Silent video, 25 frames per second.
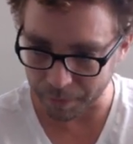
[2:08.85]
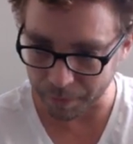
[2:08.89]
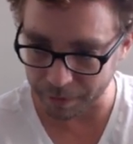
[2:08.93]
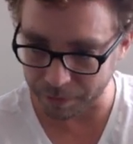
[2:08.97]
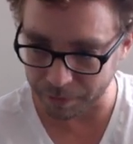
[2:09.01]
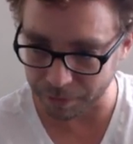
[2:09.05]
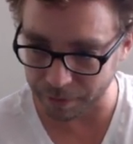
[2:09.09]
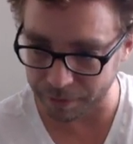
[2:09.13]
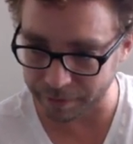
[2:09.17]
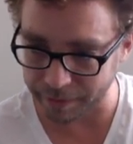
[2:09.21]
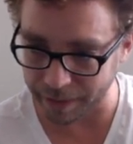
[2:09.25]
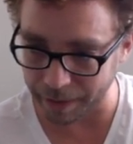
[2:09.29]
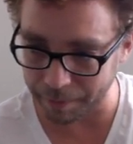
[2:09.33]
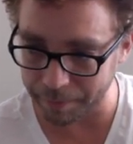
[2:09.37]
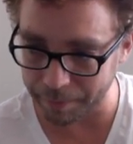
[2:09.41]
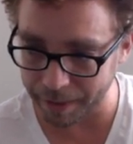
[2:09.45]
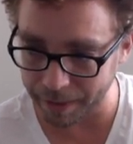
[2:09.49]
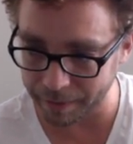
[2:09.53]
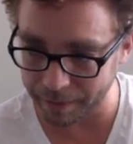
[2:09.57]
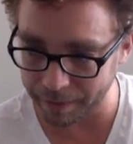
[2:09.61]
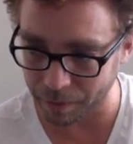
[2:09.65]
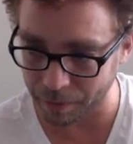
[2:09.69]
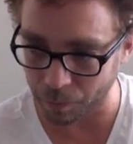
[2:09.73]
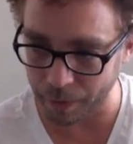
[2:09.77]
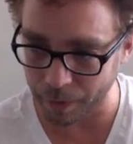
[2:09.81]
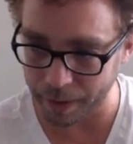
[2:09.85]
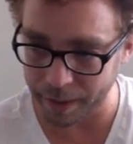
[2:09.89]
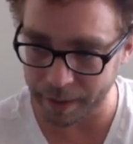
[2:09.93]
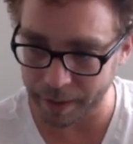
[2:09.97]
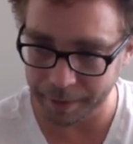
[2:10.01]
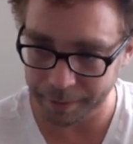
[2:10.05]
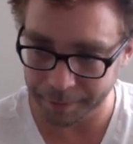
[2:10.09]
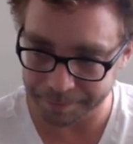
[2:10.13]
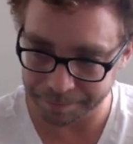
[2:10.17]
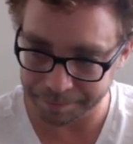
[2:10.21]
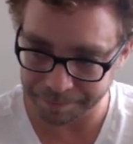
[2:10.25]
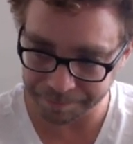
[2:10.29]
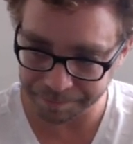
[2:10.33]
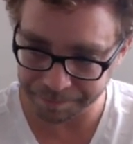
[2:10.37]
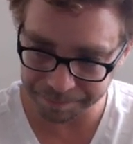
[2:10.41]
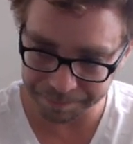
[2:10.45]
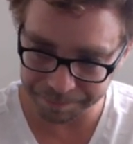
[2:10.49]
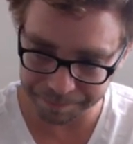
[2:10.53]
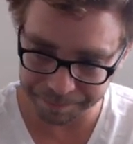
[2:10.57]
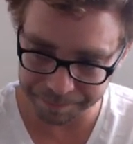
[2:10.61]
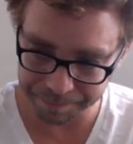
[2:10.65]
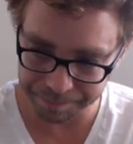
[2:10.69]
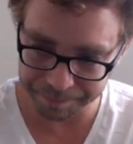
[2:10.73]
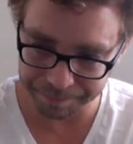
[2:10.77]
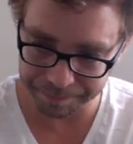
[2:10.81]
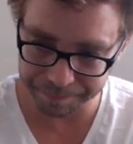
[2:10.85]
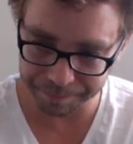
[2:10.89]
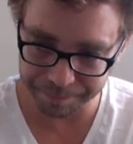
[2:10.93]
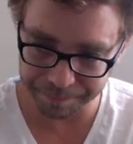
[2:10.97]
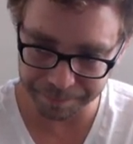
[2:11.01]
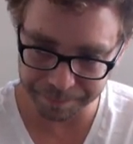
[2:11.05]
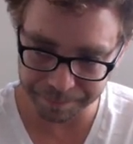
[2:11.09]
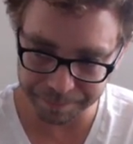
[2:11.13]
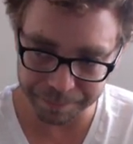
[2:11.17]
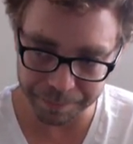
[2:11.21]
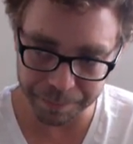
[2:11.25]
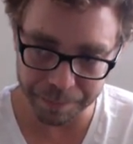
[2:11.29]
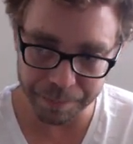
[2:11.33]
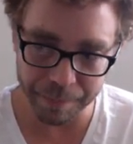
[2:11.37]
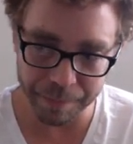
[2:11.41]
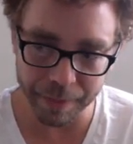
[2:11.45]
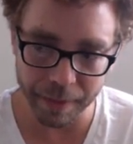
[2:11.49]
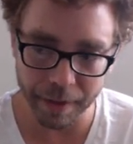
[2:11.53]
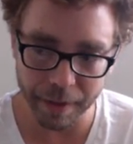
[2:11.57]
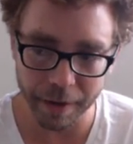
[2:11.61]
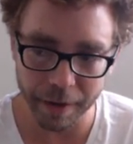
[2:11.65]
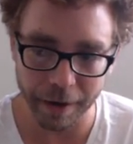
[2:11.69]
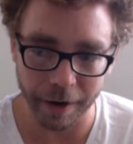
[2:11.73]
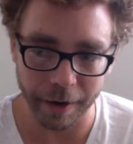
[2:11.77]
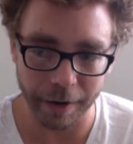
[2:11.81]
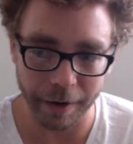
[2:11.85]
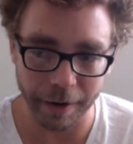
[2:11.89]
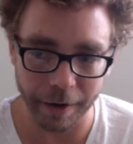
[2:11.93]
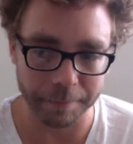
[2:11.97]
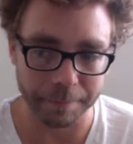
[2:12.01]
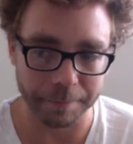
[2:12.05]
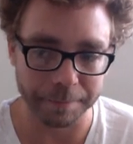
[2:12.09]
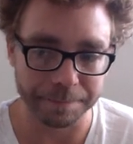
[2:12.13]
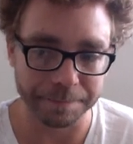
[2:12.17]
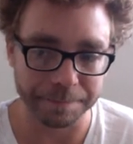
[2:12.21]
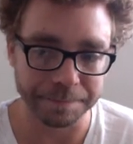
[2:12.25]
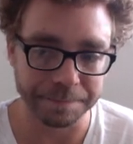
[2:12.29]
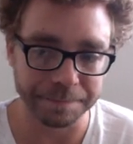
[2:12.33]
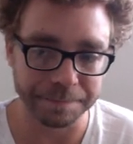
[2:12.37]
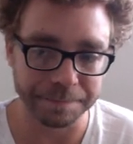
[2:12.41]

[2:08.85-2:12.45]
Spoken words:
So does that mean that we who